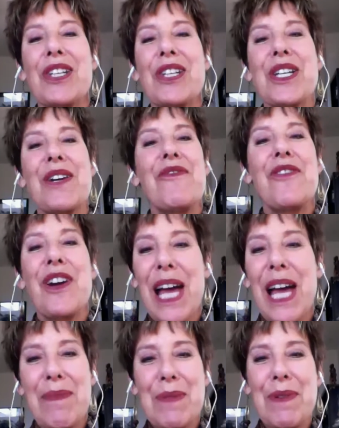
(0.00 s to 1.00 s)
I'm very
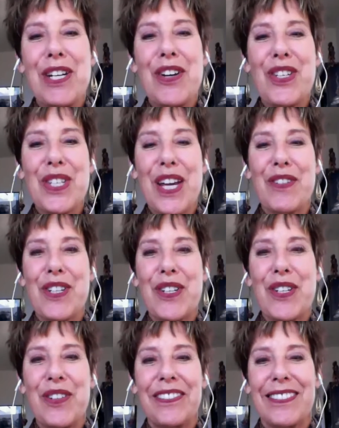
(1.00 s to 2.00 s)
happy to be here this afternoon.